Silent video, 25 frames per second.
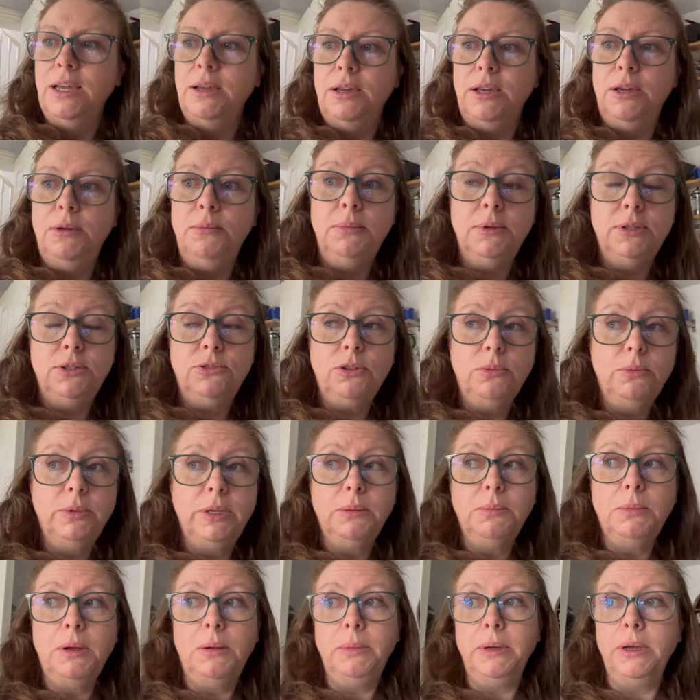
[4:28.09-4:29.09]
My scrambled
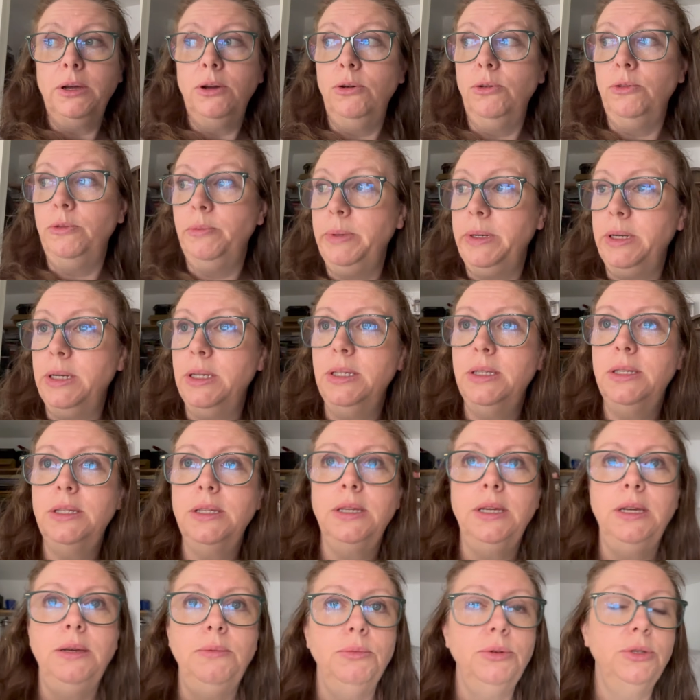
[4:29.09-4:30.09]
egg might be cold because
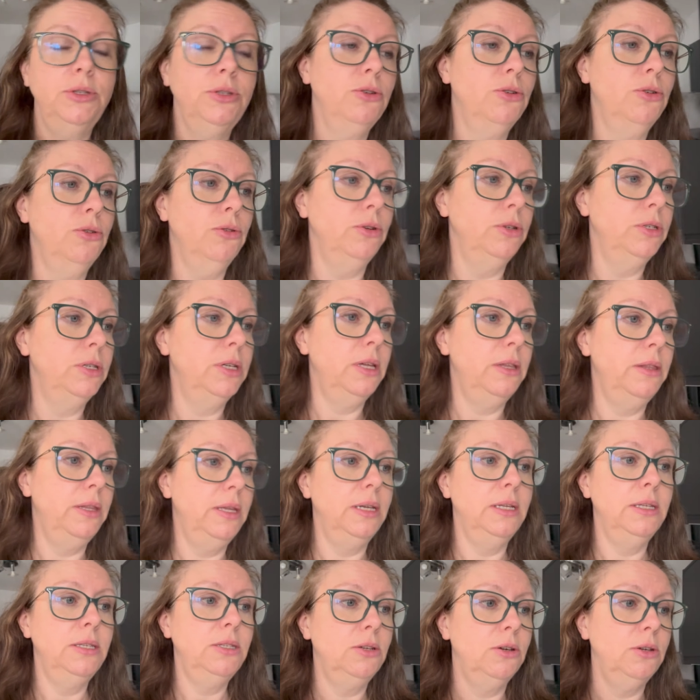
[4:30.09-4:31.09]
it was cooked, and then
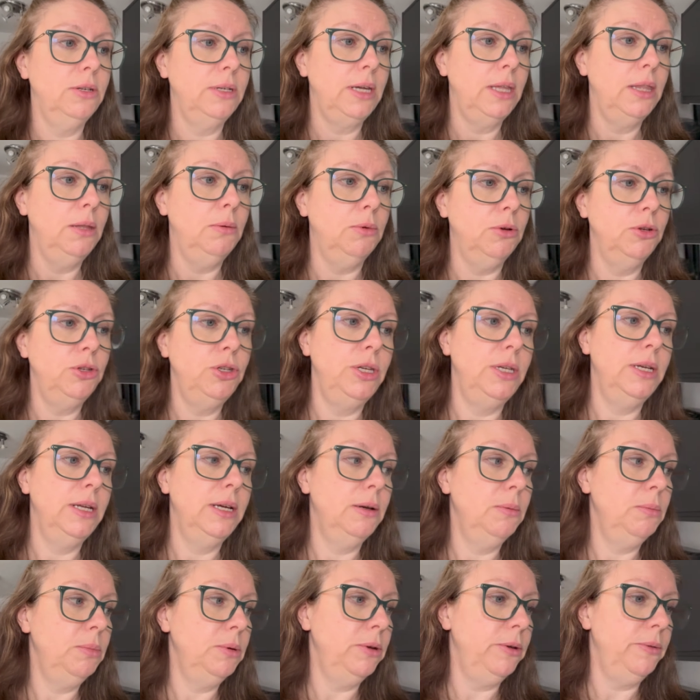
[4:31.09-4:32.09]
I started getting the washing
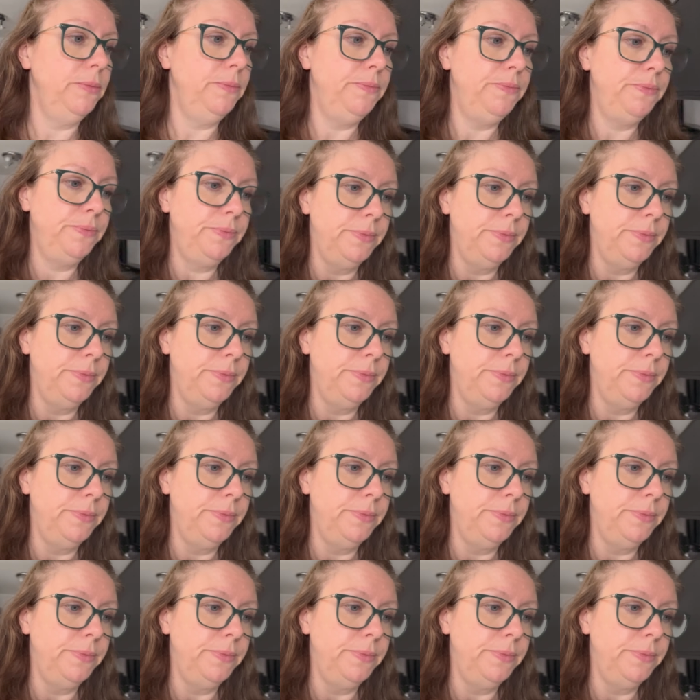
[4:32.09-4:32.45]
out, but